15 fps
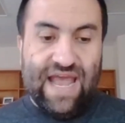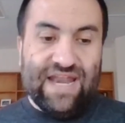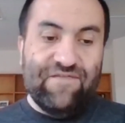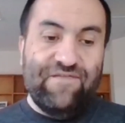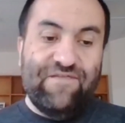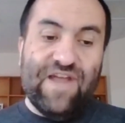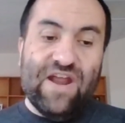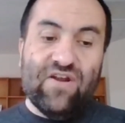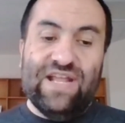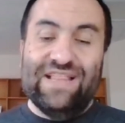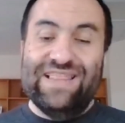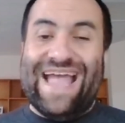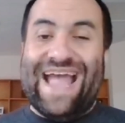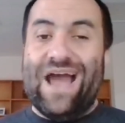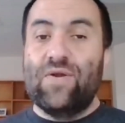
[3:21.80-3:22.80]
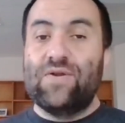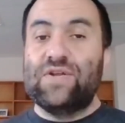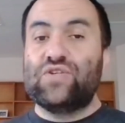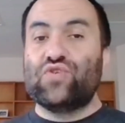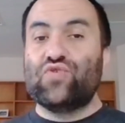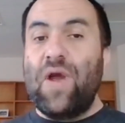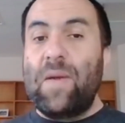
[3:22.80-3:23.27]
And a very
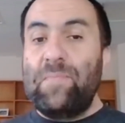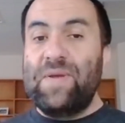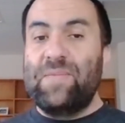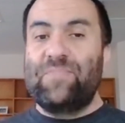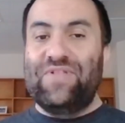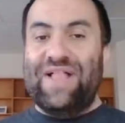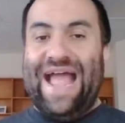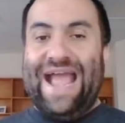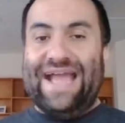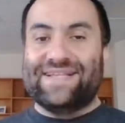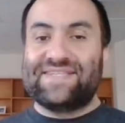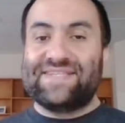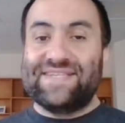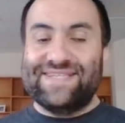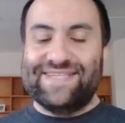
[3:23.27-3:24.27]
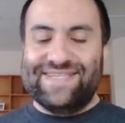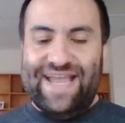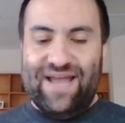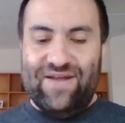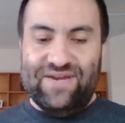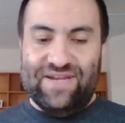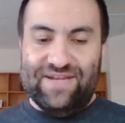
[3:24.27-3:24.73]
loud trumpet blast
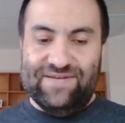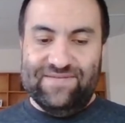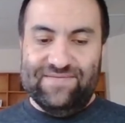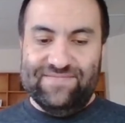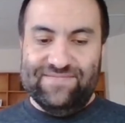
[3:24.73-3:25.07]
sounded.